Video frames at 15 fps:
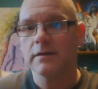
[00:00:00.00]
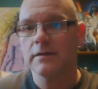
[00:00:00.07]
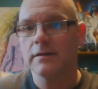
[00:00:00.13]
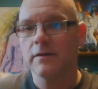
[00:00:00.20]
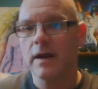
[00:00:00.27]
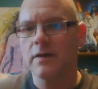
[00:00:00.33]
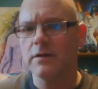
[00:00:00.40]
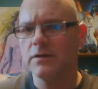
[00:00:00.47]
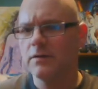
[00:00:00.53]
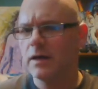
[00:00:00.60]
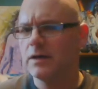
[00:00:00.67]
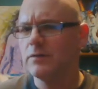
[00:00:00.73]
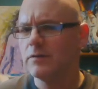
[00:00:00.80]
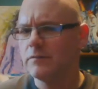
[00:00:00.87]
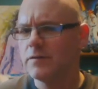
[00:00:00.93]
How do you
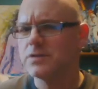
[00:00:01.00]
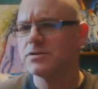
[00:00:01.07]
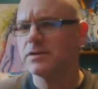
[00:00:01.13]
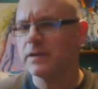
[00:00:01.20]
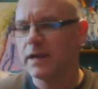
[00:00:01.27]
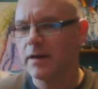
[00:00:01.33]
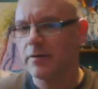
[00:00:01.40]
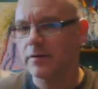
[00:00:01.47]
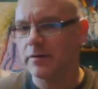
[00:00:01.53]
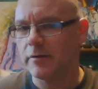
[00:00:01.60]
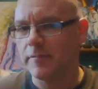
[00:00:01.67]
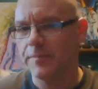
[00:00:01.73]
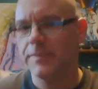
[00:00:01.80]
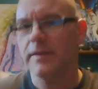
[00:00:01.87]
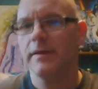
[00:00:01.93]
envision the
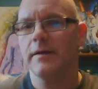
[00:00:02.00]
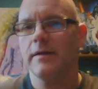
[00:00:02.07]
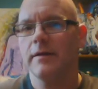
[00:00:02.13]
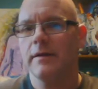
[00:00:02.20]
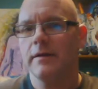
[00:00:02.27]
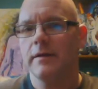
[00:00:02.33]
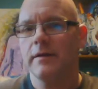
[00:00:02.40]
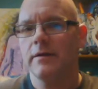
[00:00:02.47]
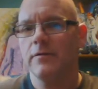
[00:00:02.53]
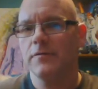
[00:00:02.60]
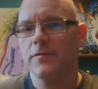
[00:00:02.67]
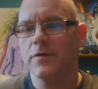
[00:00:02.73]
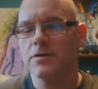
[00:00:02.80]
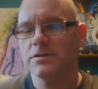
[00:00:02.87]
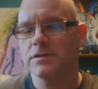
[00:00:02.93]
character?
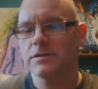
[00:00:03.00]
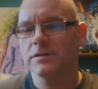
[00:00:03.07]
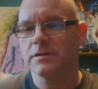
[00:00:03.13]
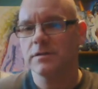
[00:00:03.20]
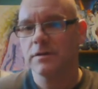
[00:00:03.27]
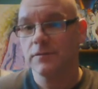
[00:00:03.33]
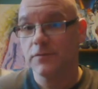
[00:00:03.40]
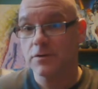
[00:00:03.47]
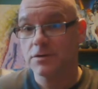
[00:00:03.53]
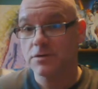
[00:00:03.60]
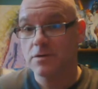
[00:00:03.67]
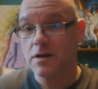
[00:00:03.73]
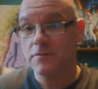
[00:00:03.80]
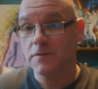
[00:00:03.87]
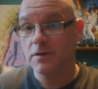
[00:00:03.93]
First
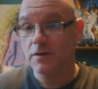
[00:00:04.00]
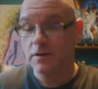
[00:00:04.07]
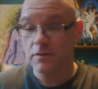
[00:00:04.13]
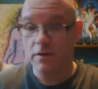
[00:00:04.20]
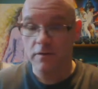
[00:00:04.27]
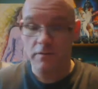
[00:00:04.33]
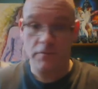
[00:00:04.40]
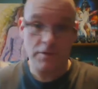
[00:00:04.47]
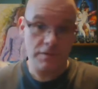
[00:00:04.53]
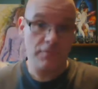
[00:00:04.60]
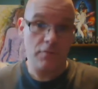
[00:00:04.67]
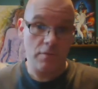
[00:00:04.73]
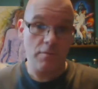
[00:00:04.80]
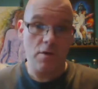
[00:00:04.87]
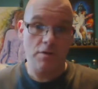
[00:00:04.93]
and
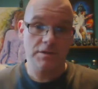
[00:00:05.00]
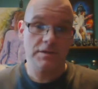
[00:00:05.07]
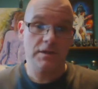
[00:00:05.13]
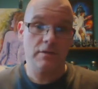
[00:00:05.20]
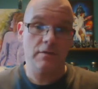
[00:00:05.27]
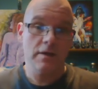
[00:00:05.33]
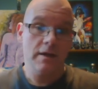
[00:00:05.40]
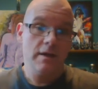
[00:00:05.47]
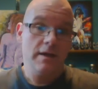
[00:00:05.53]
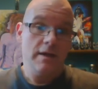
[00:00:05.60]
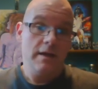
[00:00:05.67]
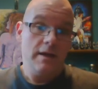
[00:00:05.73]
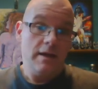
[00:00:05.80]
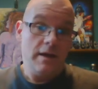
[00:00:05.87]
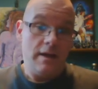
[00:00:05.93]
foremost,
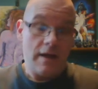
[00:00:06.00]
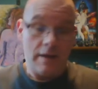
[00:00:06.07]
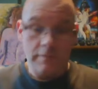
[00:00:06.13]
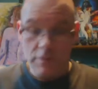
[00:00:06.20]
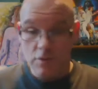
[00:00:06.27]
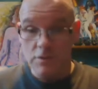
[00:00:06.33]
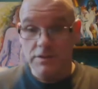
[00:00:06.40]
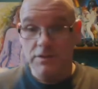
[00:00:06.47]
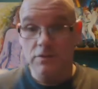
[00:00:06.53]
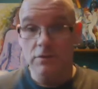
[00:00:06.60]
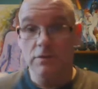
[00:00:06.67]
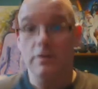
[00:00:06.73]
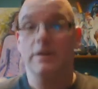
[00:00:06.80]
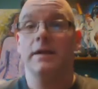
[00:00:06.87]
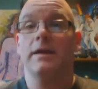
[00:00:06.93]
I'm used to
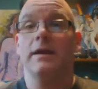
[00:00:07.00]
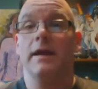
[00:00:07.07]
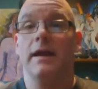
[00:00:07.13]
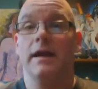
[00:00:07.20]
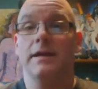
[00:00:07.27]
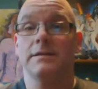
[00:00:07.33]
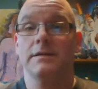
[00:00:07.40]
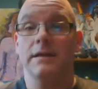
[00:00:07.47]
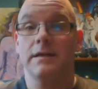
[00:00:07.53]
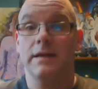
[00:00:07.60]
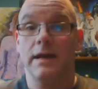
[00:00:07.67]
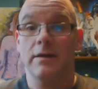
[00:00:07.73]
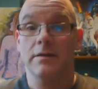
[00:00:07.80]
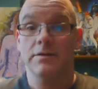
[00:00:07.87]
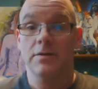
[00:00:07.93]
looking at a
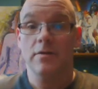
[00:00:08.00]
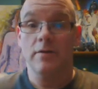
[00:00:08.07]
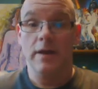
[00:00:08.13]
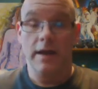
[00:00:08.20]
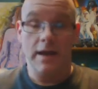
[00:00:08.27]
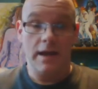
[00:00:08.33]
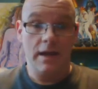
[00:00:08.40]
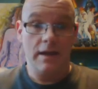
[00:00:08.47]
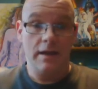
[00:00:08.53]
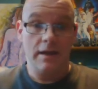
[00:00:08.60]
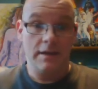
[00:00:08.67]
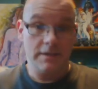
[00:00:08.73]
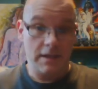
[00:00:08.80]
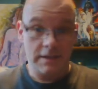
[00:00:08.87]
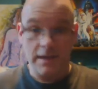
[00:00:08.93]
character
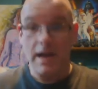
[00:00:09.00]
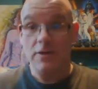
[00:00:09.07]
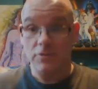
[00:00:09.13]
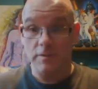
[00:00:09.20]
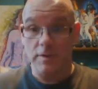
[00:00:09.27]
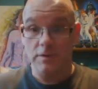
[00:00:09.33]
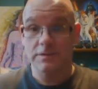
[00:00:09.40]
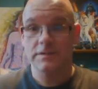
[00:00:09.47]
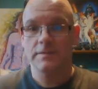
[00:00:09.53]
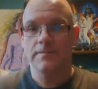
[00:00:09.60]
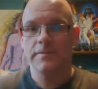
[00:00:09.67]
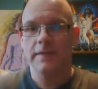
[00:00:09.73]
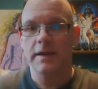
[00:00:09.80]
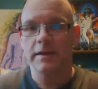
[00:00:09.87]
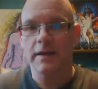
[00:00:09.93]
at the attributes
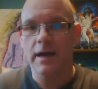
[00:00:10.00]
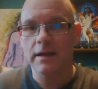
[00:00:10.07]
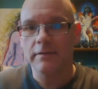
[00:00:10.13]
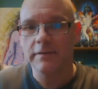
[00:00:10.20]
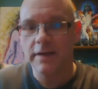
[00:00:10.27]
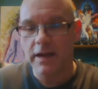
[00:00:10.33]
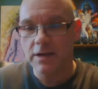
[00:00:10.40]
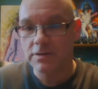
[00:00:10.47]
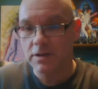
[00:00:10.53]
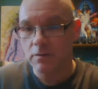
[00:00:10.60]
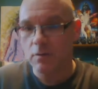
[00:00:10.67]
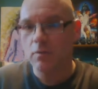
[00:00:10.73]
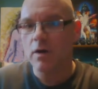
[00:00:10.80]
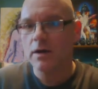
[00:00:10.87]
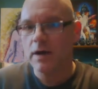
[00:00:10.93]
and kind of gauging,
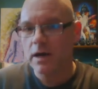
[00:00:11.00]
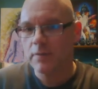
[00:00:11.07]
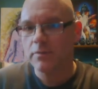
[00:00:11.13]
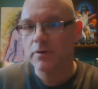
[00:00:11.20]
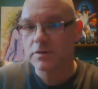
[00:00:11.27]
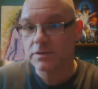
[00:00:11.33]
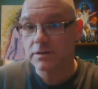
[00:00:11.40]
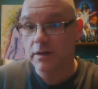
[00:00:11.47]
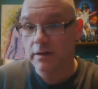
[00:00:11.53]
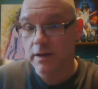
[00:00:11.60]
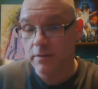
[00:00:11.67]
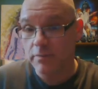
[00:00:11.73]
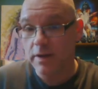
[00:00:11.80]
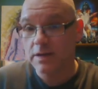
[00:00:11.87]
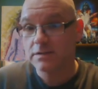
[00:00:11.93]
well, what kind of person are
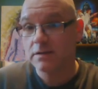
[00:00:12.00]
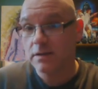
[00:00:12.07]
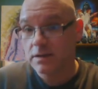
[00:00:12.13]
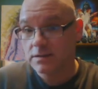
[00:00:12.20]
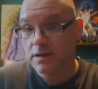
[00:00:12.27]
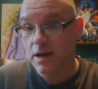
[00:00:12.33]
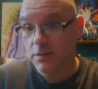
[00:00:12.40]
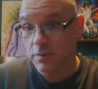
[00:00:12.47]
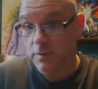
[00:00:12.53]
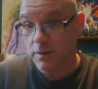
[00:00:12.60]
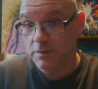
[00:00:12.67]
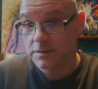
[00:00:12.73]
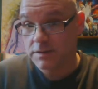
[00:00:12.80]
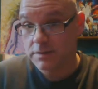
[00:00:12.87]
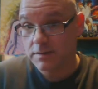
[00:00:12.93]
they based on these
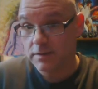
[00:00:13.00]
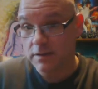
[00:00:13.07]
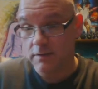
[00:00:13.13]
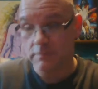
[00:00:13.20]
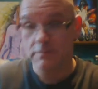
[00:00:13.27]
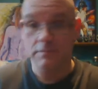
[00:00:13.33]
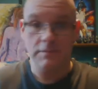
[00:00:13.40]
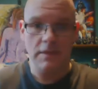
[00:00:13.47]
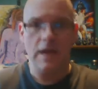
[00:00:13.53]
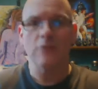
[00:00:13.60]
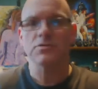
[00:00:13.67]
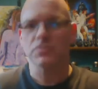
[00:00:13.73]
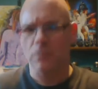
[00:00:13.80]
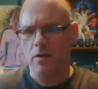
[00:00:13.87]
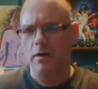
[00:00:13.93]
attributes? How
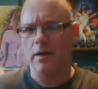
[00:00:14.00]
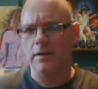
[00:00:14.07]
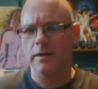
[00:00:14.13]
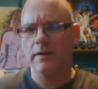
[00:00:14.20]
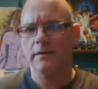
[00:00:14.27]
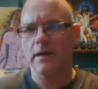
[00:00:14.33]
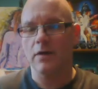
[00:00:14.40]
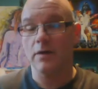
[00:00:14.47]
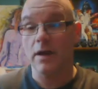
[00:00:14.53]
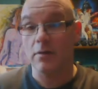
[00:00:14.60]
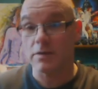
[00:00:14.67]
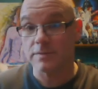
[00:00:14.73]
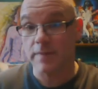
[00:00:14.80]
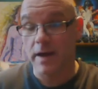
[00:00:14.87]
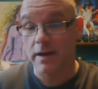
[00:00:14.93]
strong are they? How
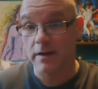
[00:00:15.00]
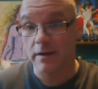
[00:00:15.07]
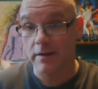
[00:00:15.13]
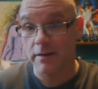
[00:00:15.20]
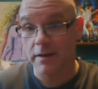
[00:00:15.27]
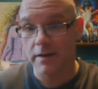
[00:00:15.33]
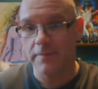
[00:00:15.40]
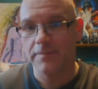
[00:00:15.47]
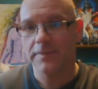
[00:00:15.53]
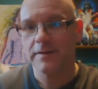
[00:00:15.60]
charismatic are they?